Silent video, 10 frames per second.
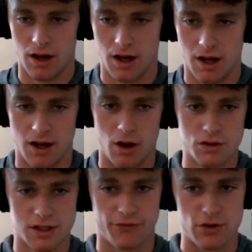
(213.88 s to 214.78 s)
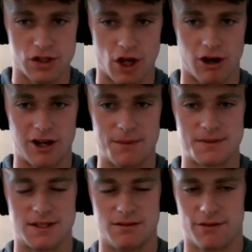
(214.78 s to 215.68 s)
owns a few
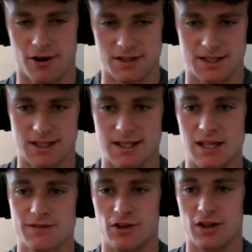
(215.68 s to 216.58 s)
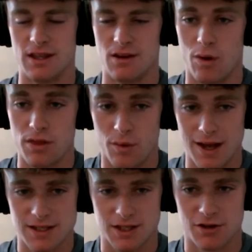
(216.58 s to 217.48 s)
startups and very successful in the
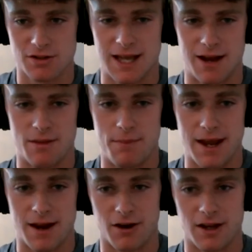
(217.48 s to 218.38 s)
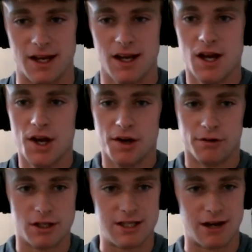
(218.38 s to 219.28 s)
West Coast out in the Bay Area
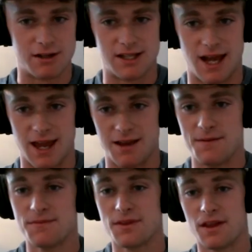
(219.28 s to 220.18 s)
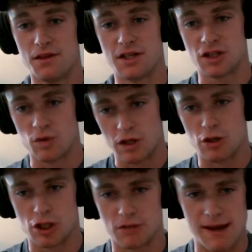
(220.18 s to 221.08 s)
reached out. He said, hey, this is what
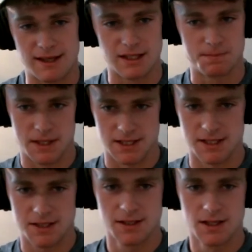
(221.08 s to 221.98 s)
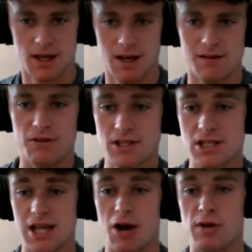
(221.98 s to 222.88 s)
you should make this business.
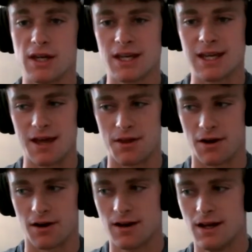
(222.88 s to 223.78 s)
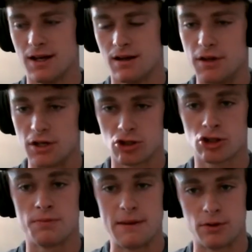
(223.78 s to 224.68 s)
This is how we can get there. These are
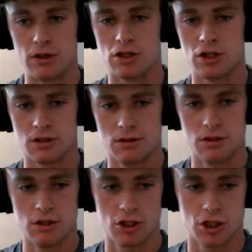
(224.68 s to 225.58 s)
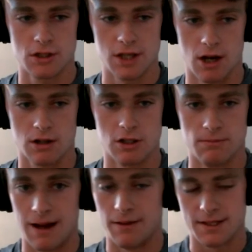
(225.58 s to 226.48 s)
some people you should talk to
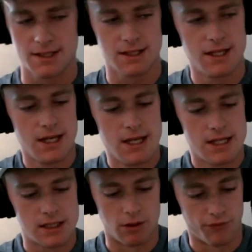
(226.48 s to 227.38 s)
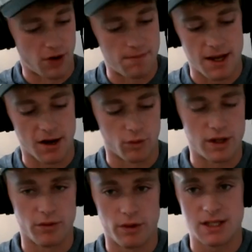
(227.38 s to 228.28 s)
about this. So from there,
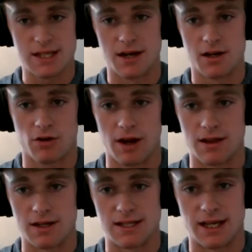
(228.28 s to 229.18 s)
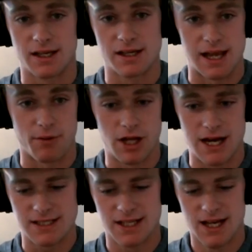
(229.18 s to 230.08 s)
we decided to create this thing because I
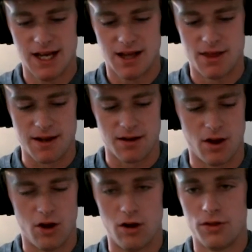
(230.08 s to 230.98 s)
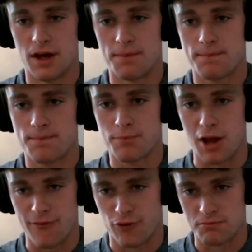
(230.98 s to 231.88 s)
realized that all the
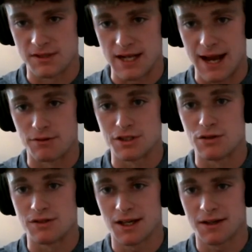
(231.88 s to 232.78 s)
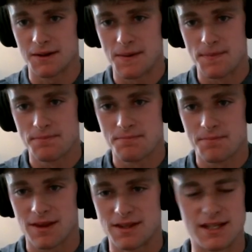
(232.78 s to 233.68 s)
platforms that I was using
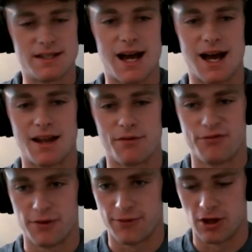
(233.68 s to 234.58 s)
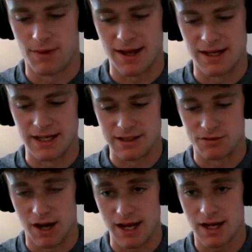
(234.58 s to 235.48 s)
did not fulfill my
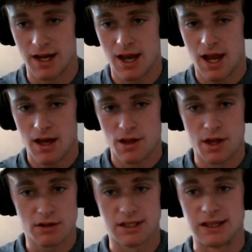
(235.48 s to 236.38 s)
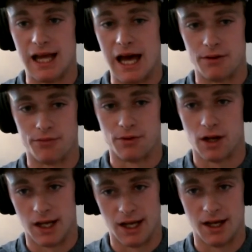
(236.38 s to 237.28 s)
needs, right? There's a lot of
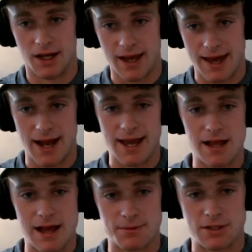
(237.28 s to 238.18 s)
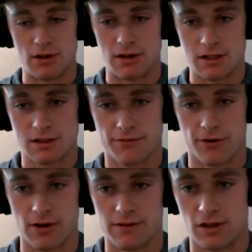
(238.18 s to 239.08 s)
NIL opportunities
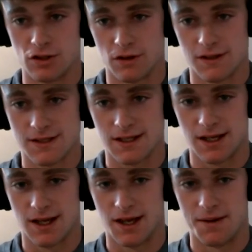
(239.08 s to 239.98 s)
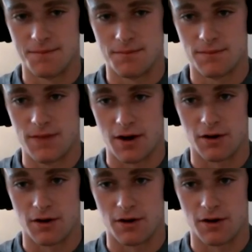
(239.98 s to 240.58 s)
for individuals that